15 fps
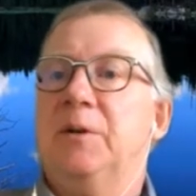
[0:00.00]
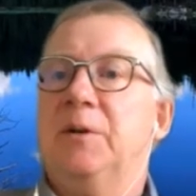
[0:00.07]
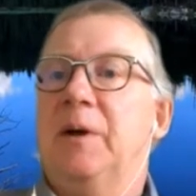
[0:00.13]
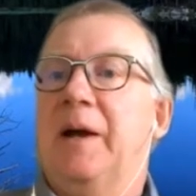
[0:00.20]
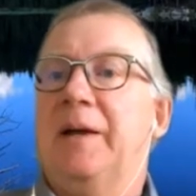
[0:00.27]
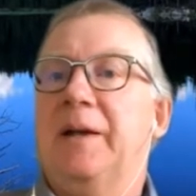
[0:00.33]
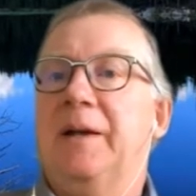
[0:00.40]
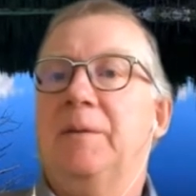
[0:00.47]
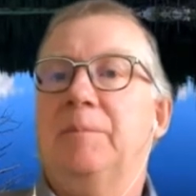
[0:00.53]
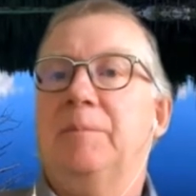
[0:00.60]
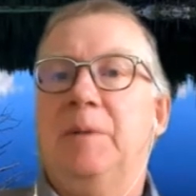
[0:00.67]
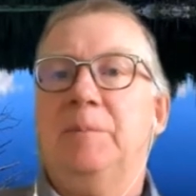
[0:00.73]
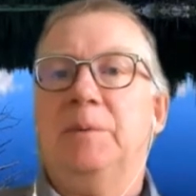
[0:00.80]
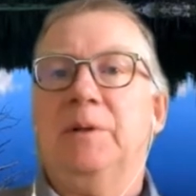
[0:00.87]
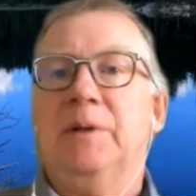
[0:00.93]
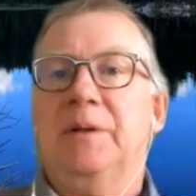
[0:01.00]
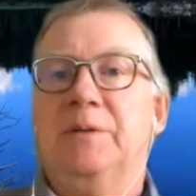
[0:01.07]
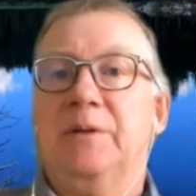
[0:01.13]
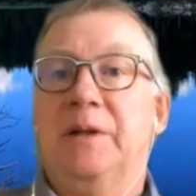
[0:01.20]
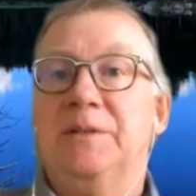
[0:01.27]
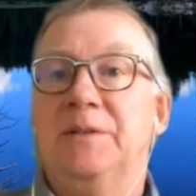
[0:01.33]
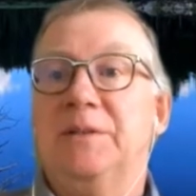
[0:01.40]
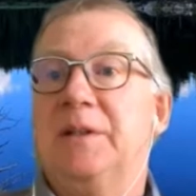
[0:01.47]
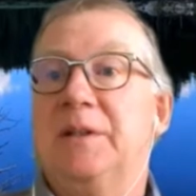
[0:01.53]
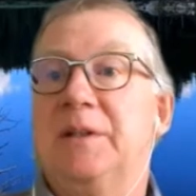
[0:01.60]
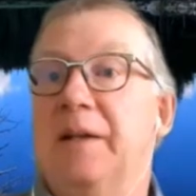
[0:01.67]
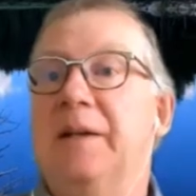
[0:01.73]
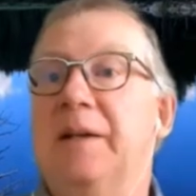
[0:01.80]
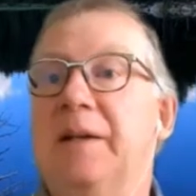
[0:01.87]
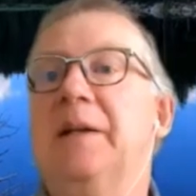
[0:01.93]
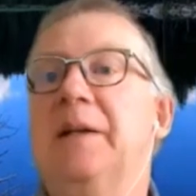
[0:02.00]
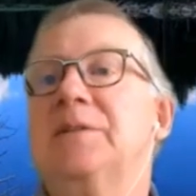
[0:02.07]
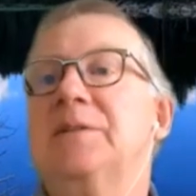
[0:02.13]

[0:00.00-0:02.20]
you had people interested in data